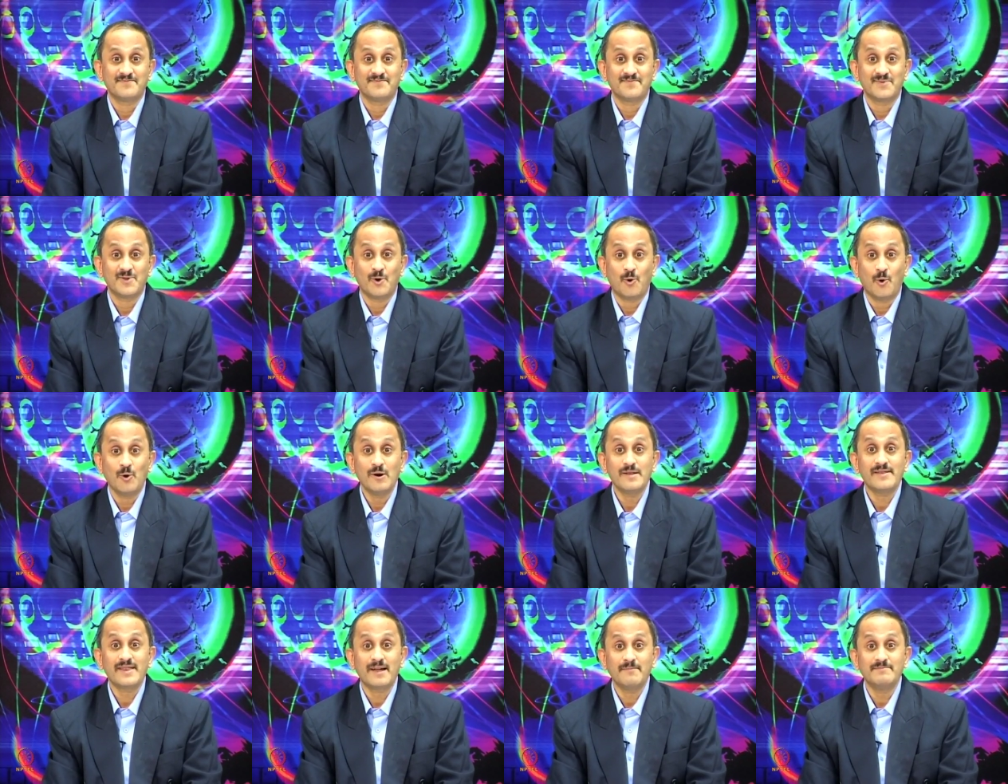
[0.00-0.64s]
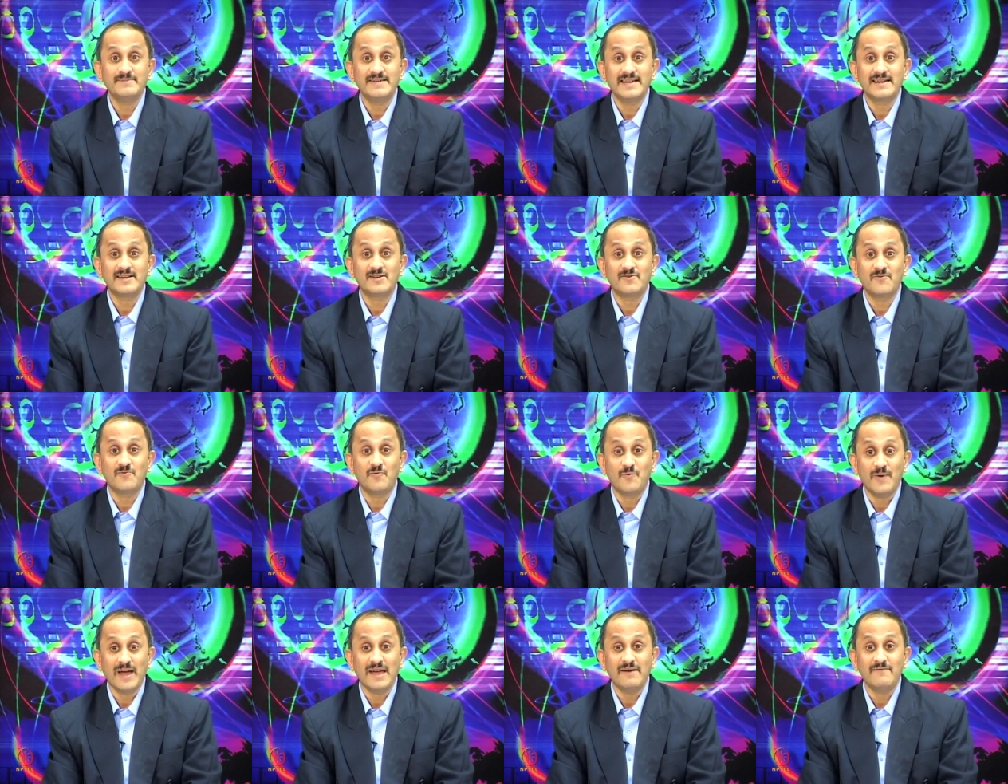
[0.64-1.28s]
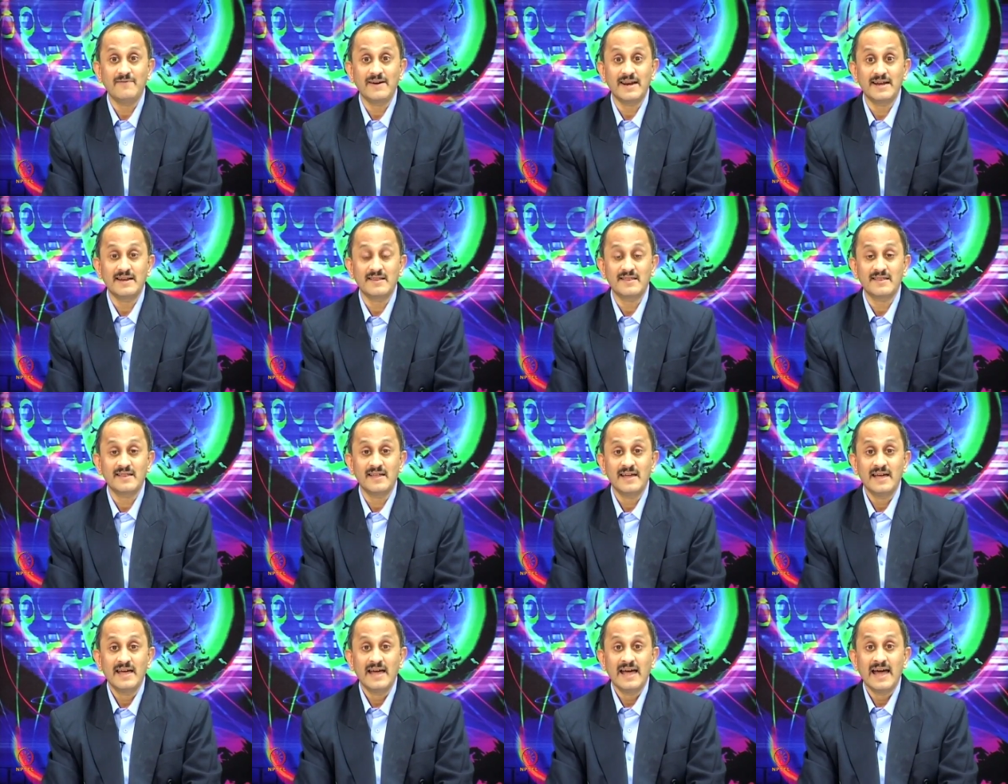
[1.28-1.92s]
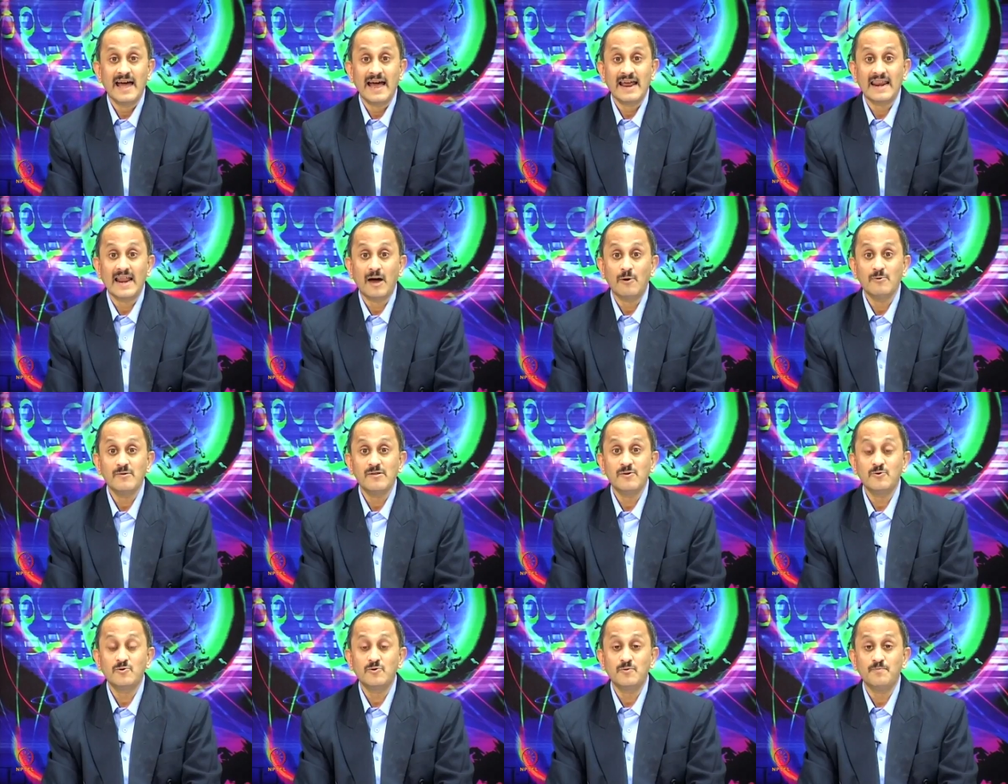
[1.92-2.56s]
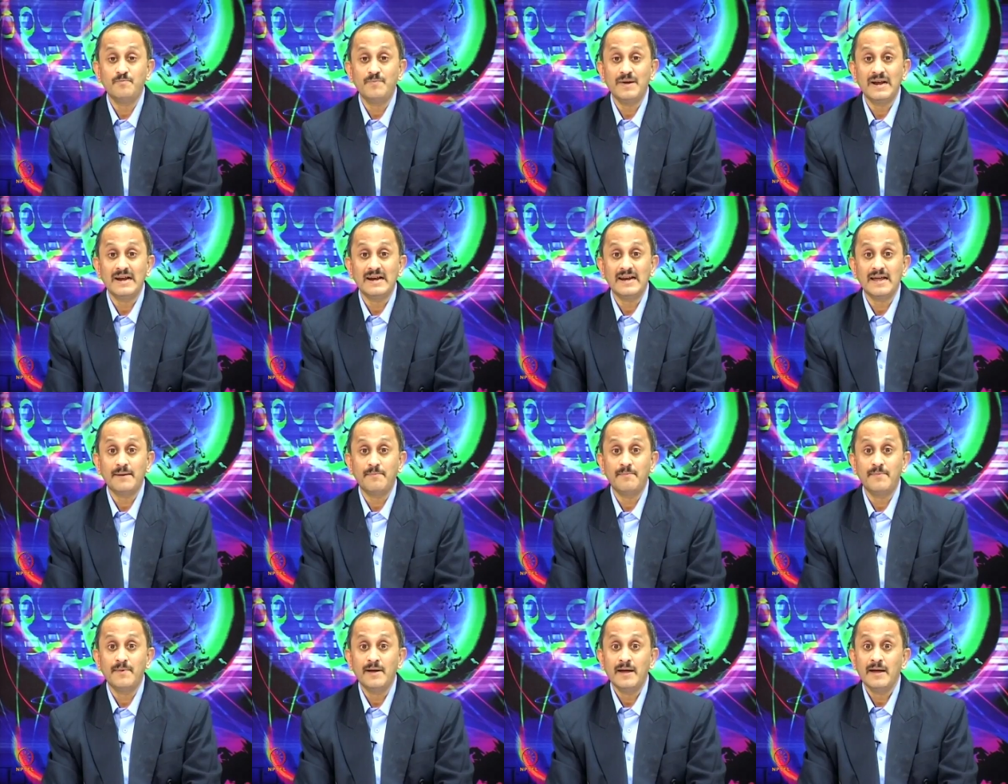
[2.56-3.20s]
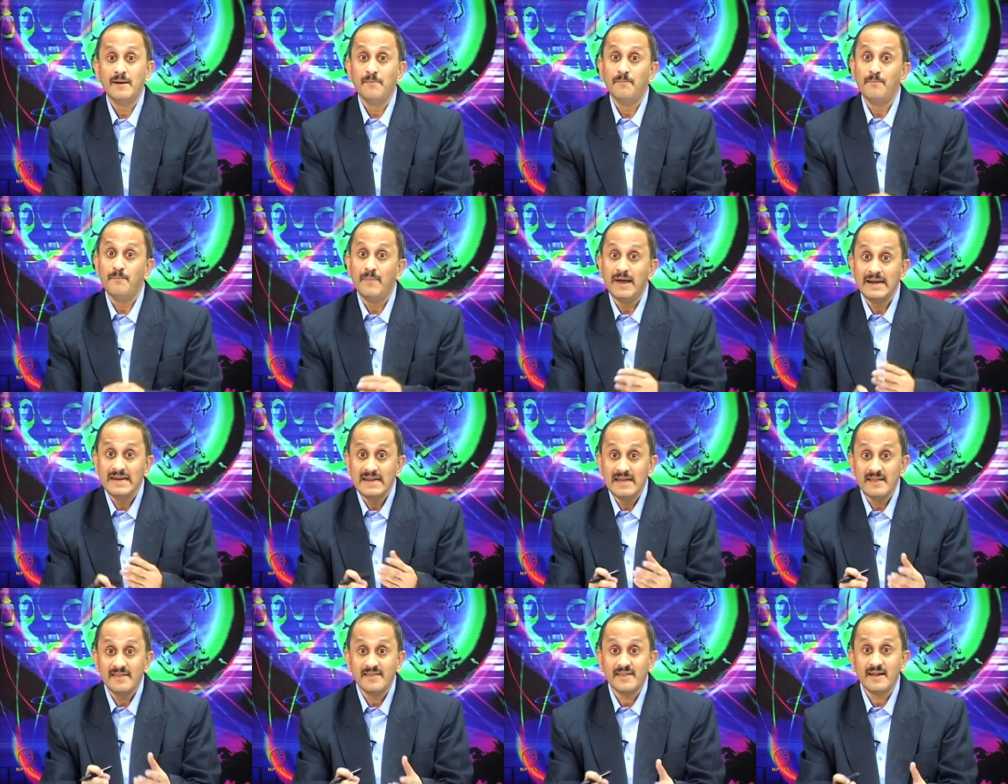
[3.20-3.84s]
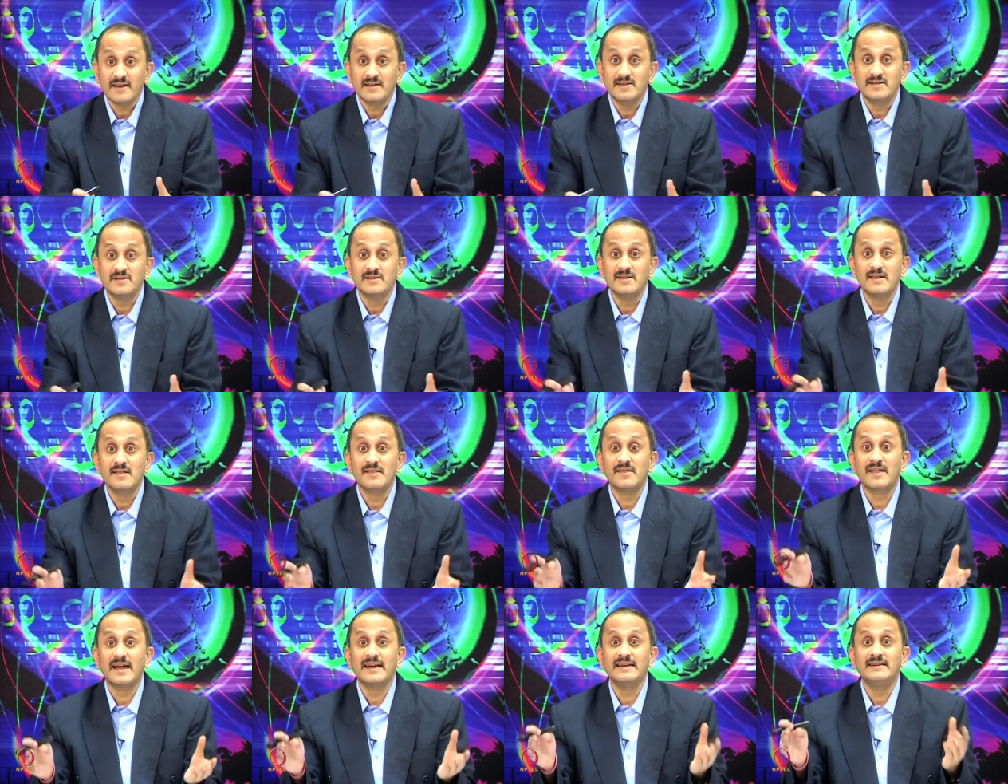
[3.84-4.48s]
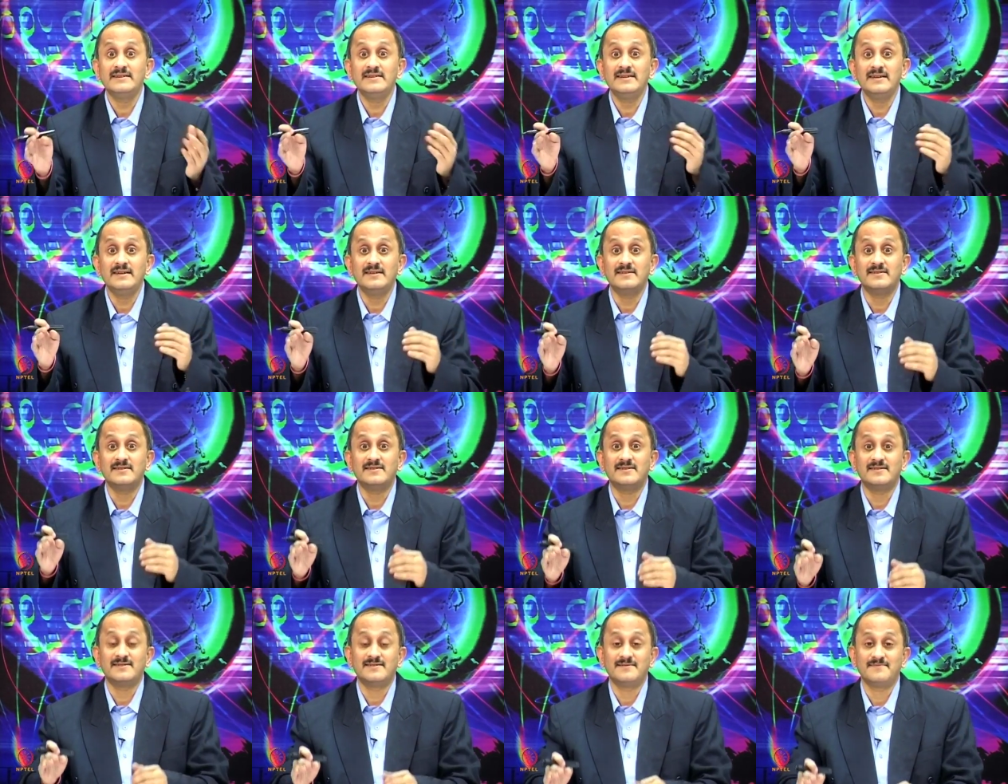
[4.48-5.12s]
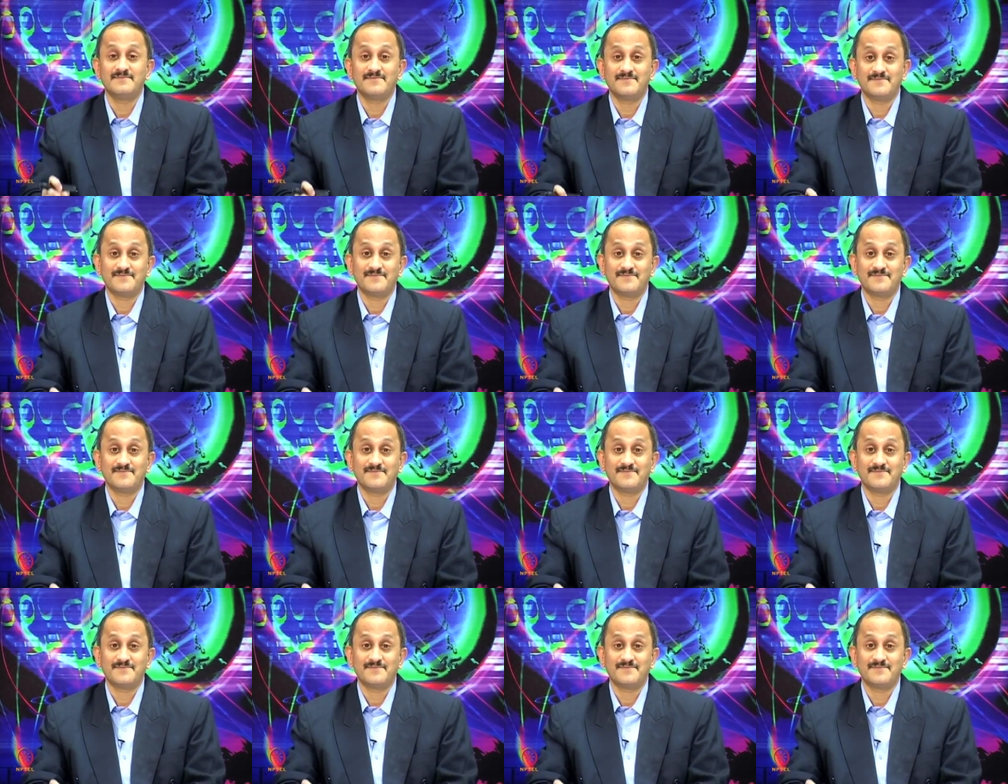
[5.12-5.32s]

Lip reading: The whole subject of wavelets allows you to build up many such psi t's.